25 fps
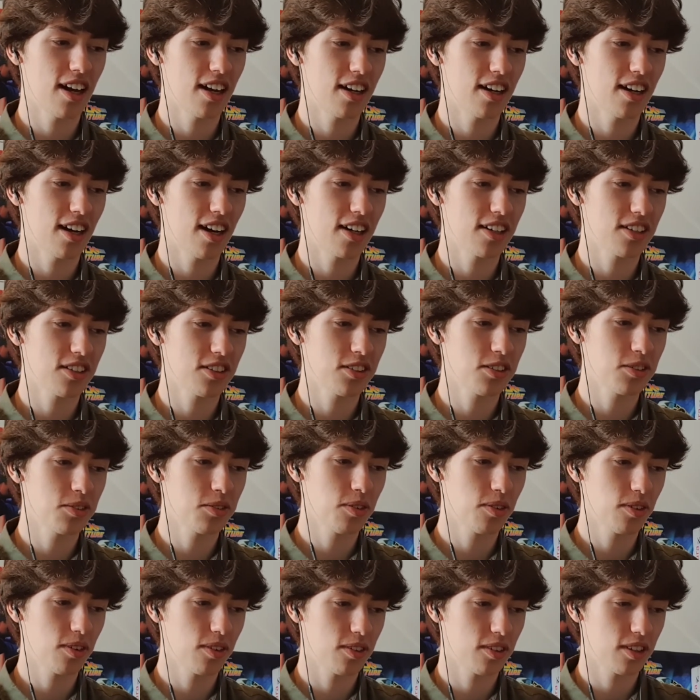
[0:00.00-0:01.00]
don't
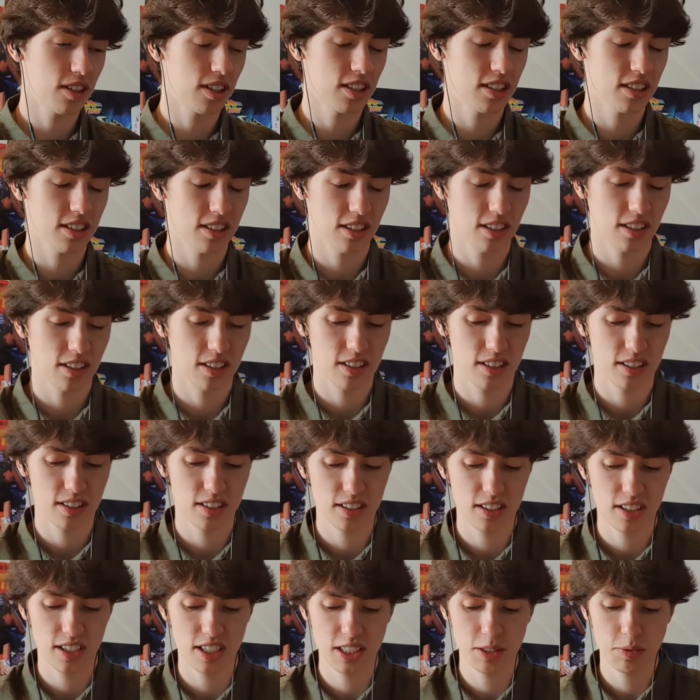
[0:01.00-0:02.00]
know, because
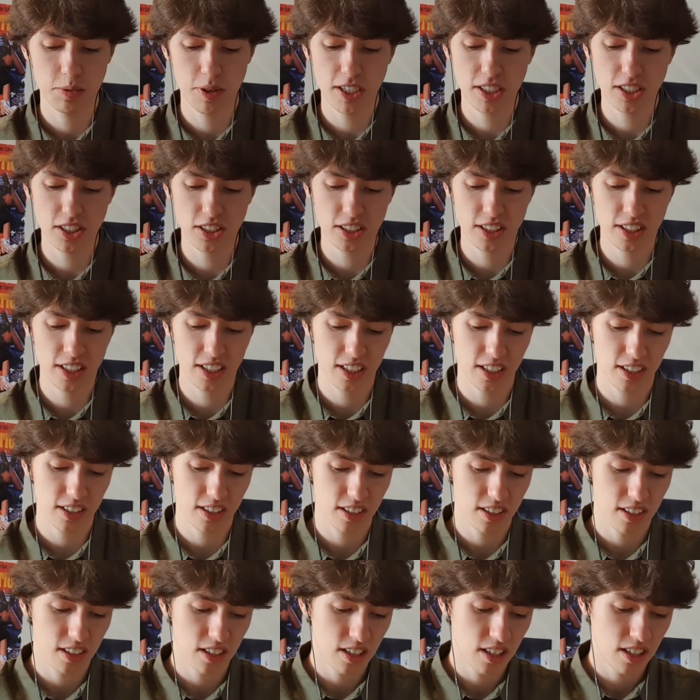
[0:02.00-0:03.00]
especially like
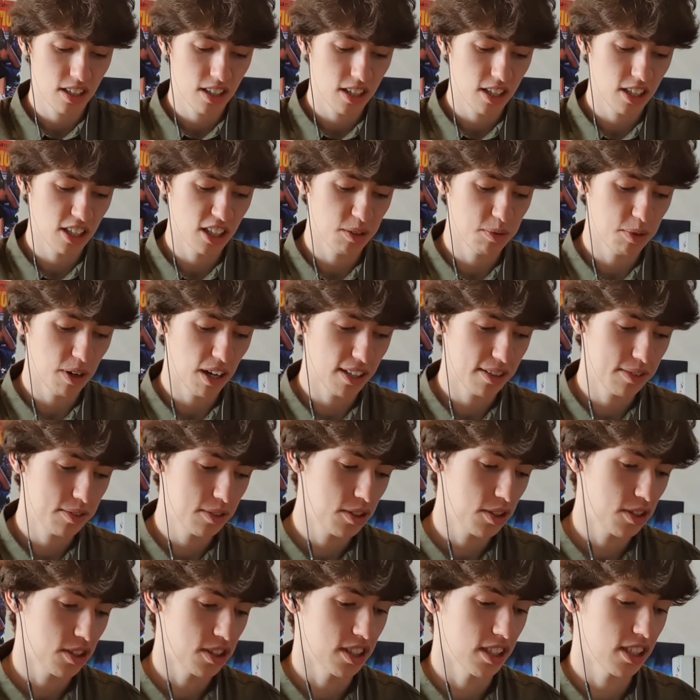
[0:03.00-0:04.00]
in the past few
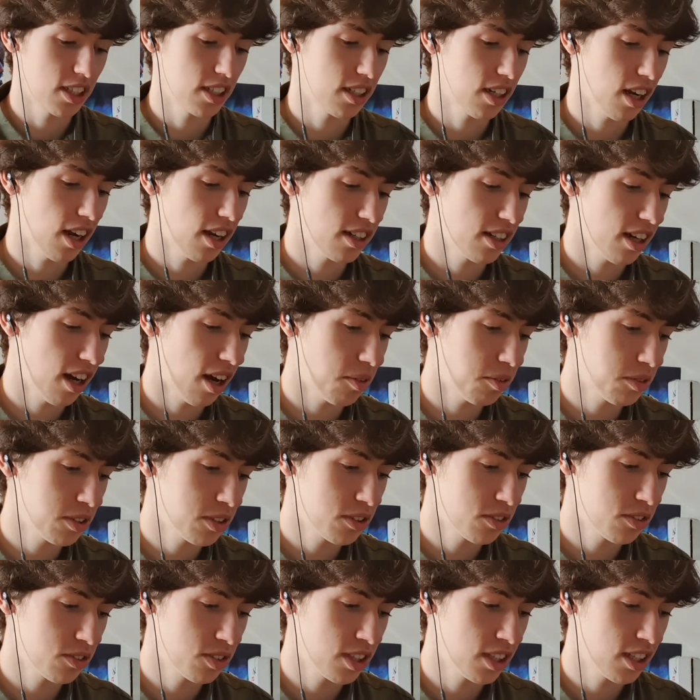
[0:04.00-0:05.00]
years, I wasn't
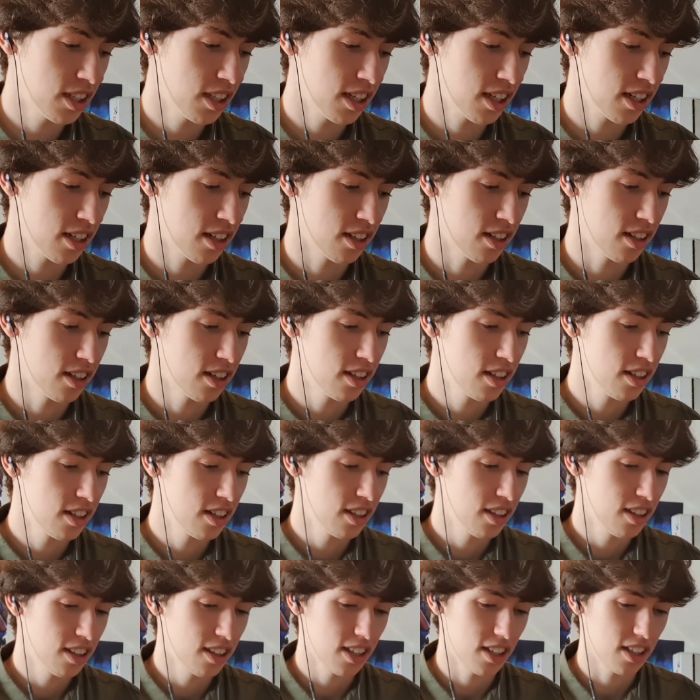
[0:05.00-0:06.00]
really like a
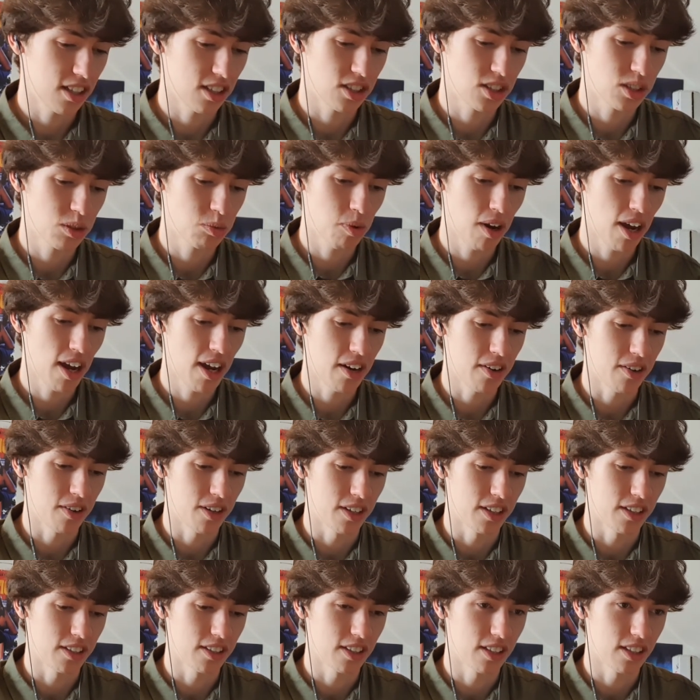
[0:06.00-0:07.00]
sweat or
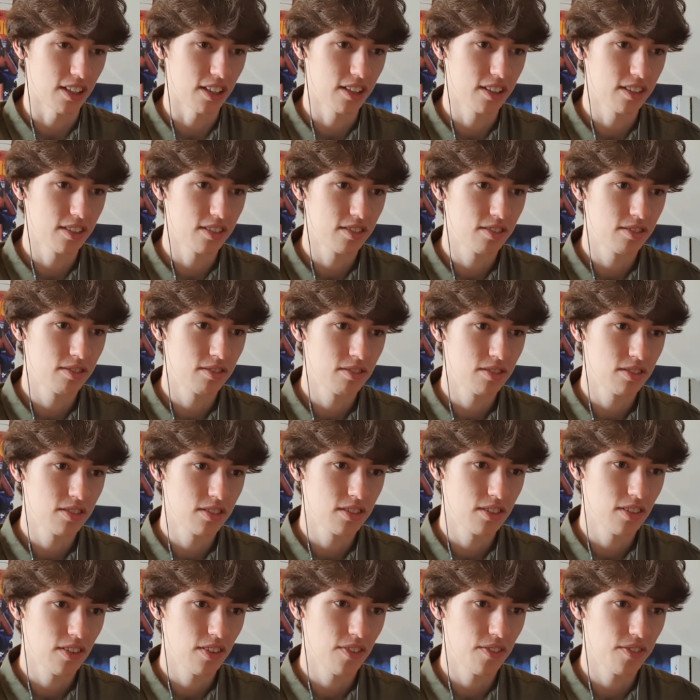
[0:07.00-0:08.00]
anything.
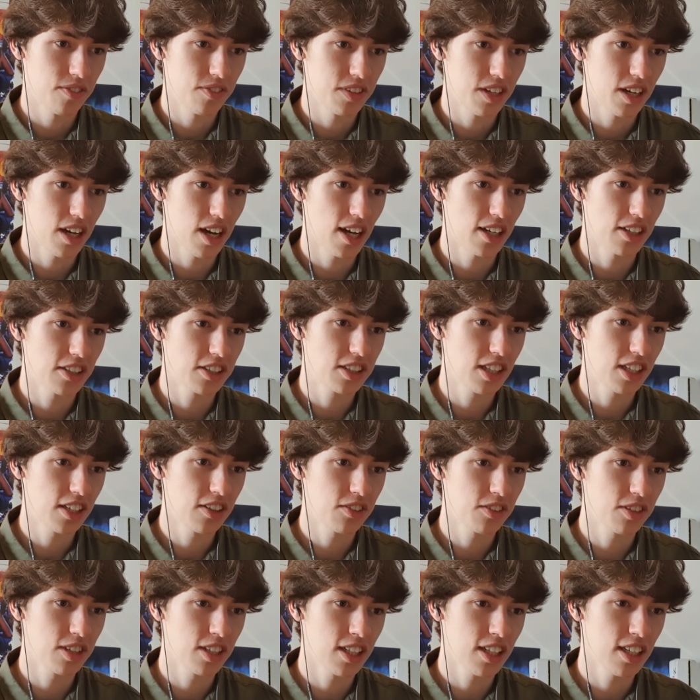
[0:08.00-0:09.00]
I just
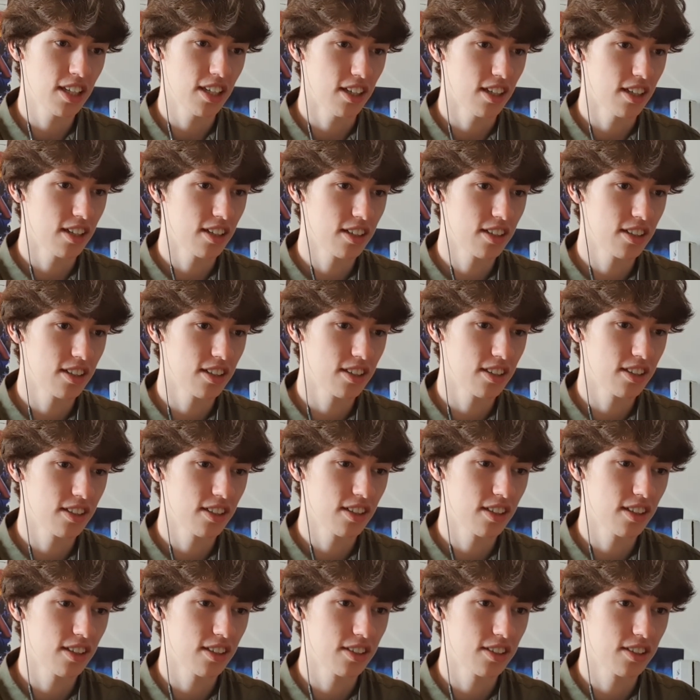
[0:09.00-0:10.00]
I
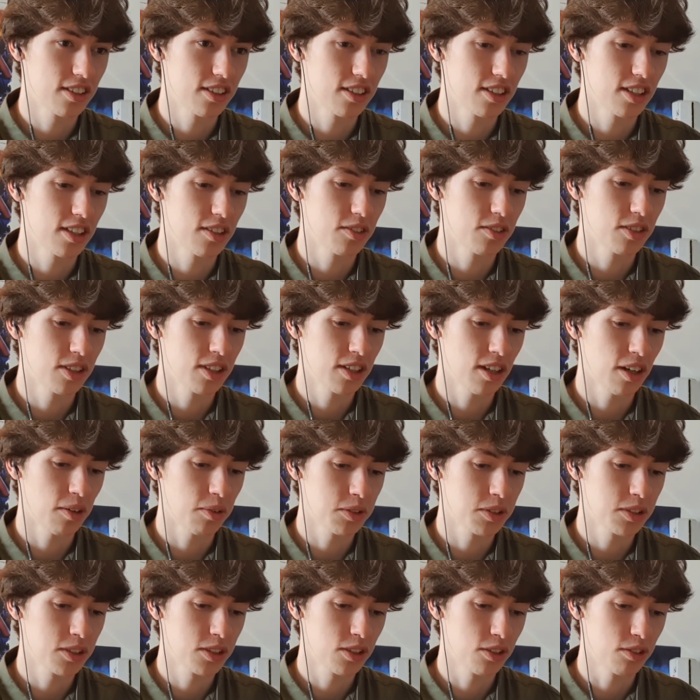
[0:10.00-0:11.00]

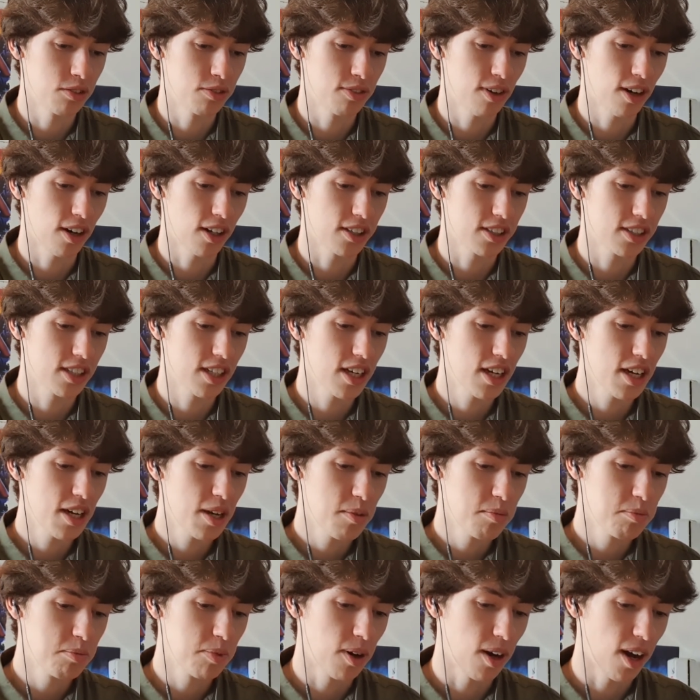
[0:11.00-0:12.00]
wasn't too fussed.
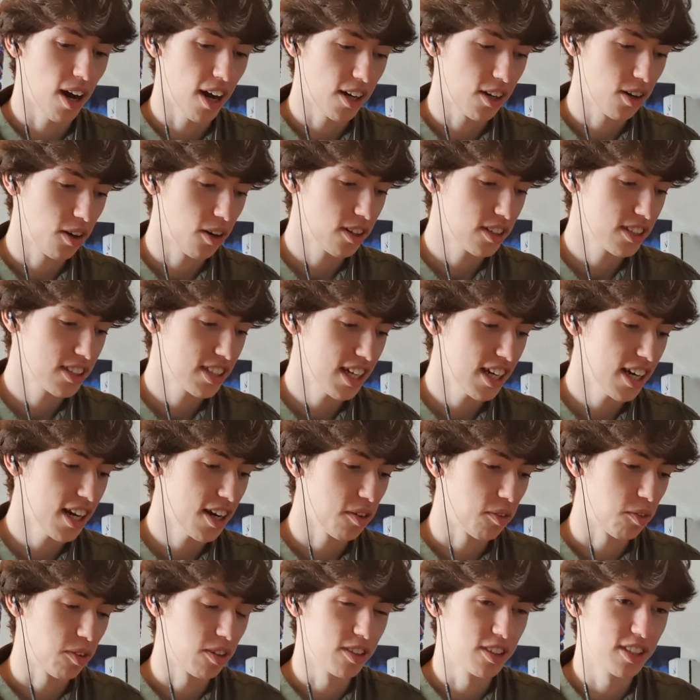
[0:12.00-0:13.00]
But I got sent out
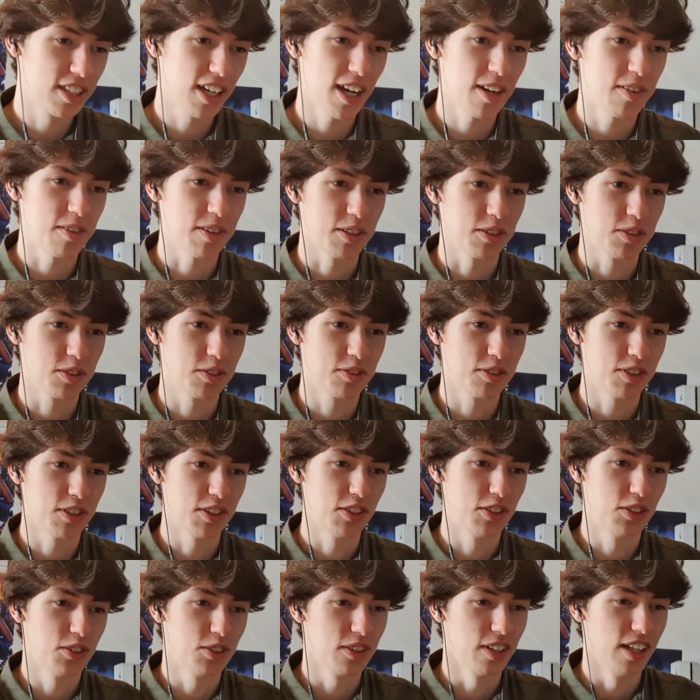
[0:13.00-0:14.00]
one time and it was for
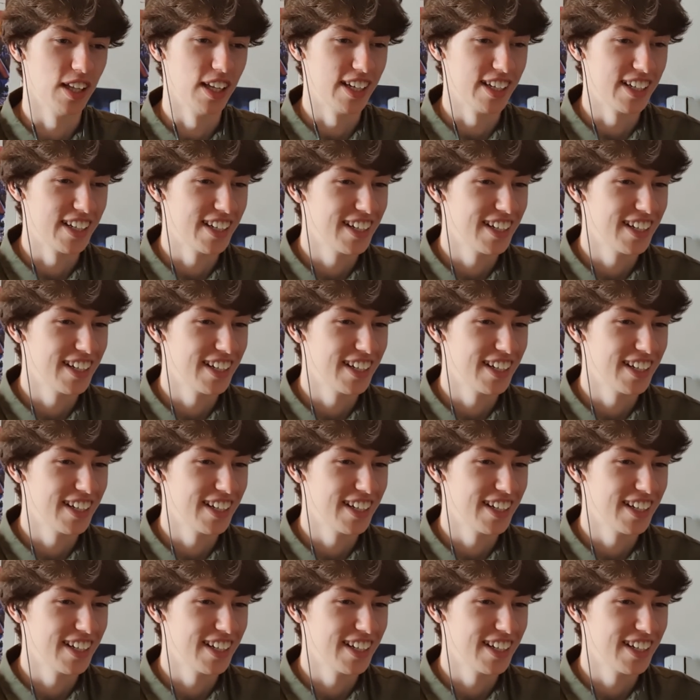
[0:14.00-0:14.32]
doodling.